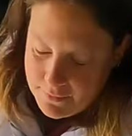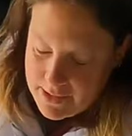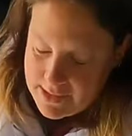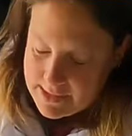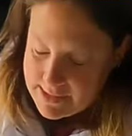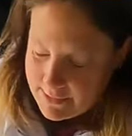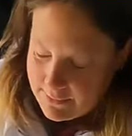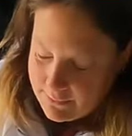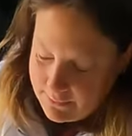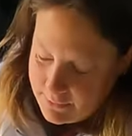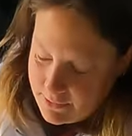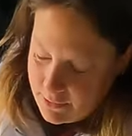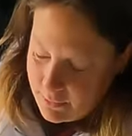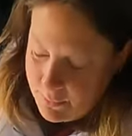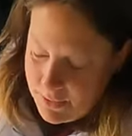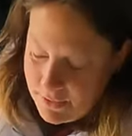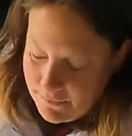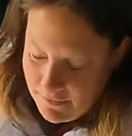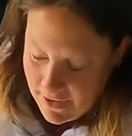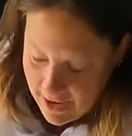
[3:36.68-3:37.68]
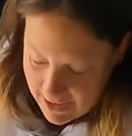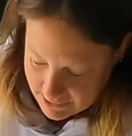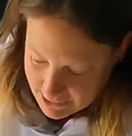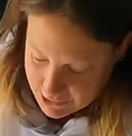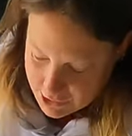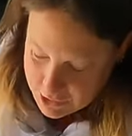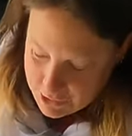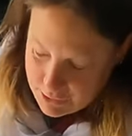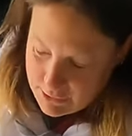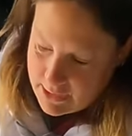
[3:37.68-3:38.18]
reason that we've had to
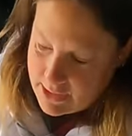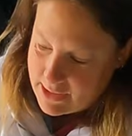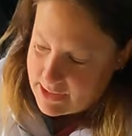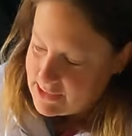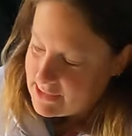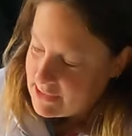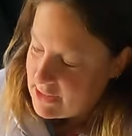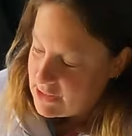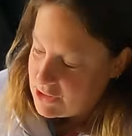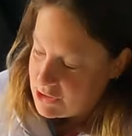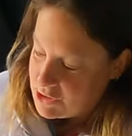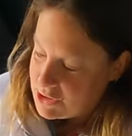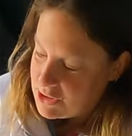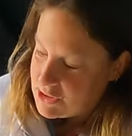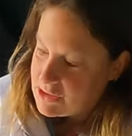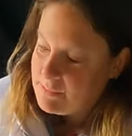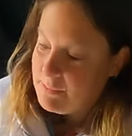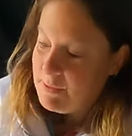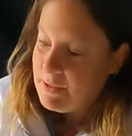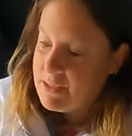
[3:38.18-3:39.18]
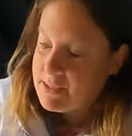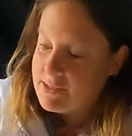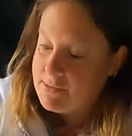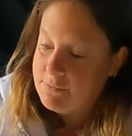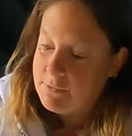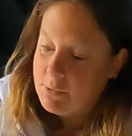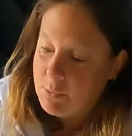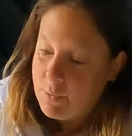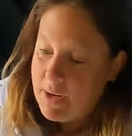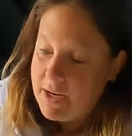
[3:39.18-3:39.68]
do this is just because
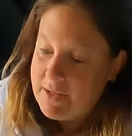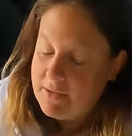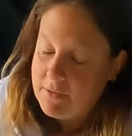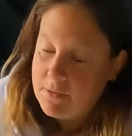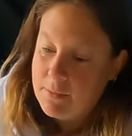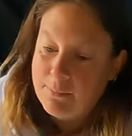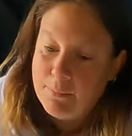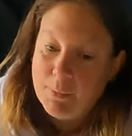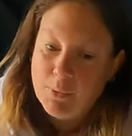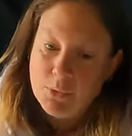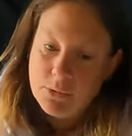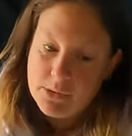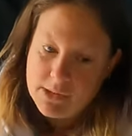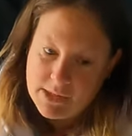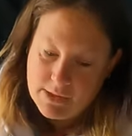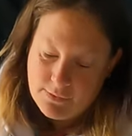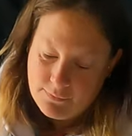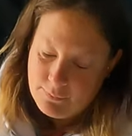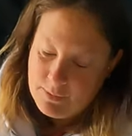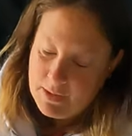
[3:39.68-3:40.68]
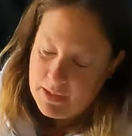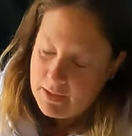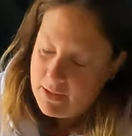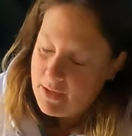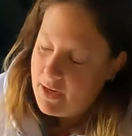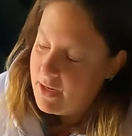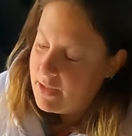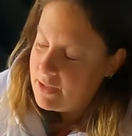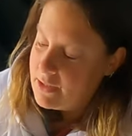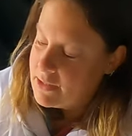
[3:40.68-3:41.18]
of the way that the boards have been
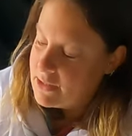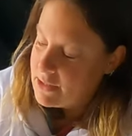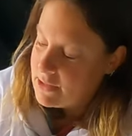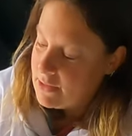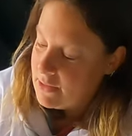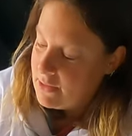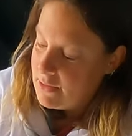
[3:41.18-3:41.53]
cut.